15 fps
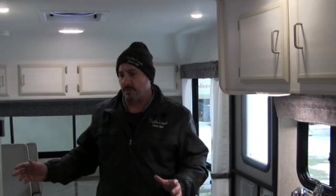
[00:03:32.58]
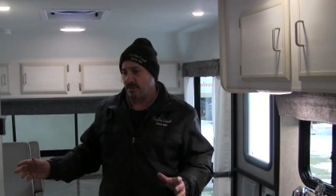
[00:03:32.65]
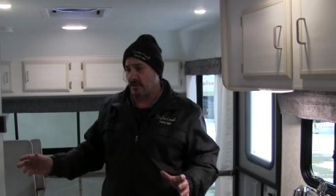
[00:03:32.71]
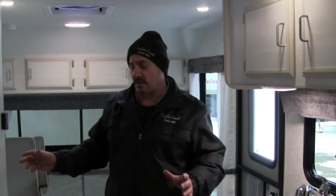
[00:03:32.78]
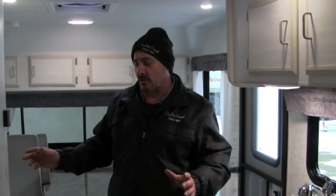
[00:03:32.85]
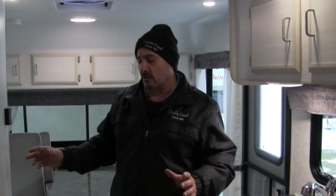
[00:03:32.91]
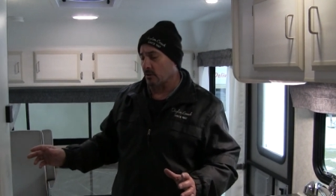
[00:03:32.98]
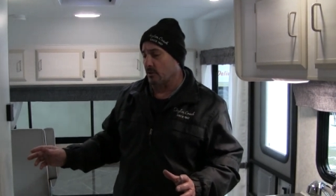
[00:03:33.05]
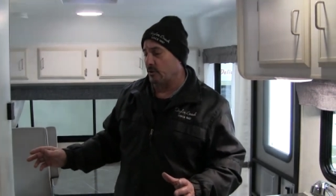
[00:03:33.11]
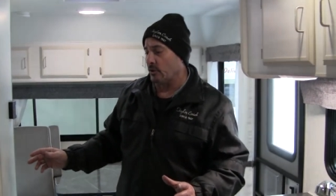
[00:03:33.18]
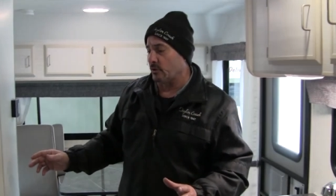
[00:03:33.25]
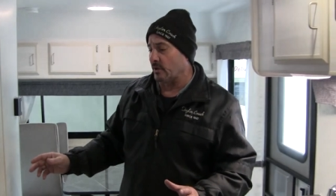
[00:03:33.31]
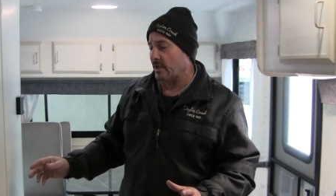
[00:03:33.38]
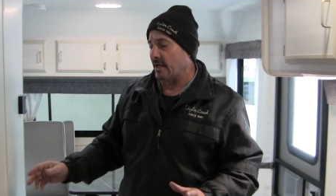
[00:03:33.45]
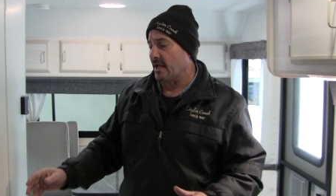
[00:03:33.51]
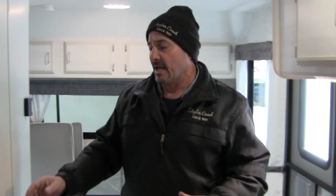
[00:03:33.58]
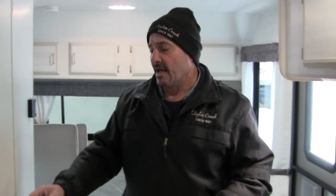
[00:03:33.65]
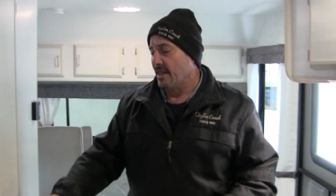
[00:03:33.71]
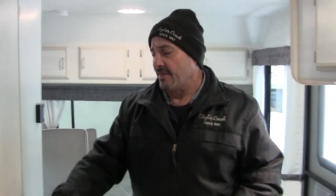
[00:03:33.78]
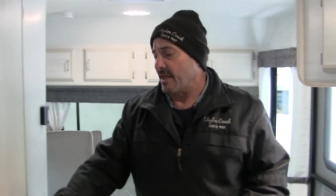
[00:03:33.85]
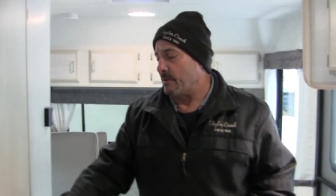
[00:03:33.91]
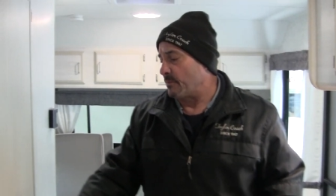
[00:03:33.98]
particular unit,
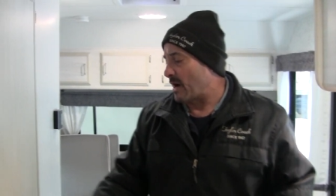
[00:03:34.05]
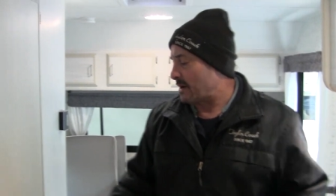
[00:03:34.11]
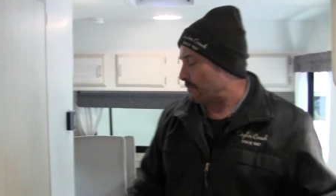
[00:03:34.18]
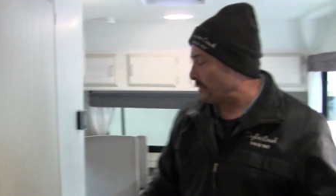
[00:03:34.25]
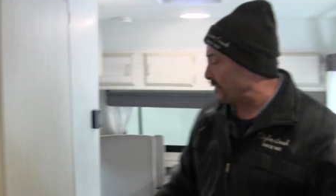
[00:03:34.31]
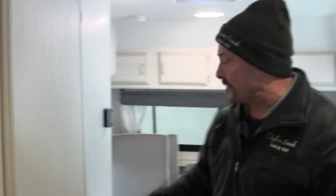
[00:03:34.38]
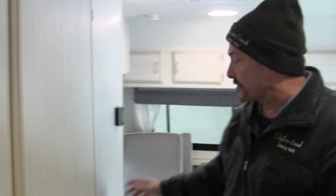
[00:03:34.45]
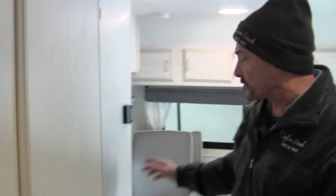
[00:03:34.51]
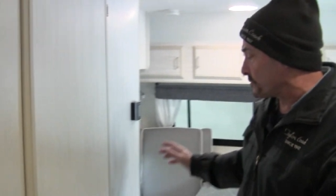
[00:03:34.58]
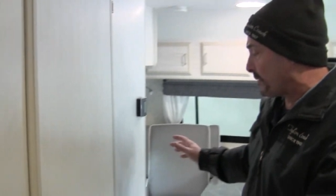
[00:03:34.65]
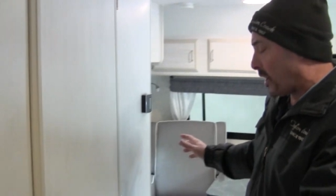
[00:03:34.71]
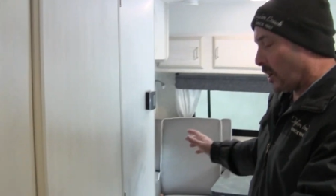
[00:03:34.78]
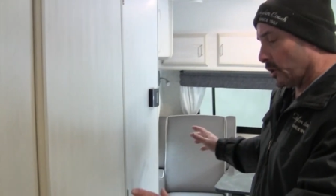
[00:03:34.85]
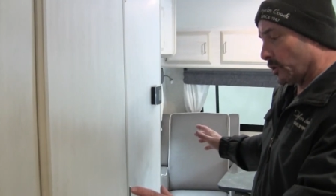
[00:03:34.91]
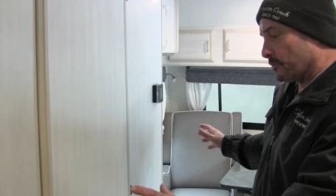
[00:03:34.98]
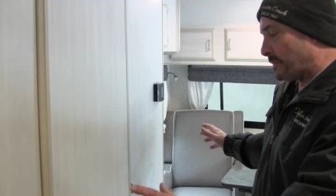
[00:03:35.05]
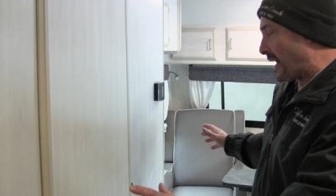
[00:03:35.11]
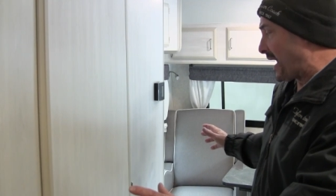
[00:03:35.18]
they went with a smaller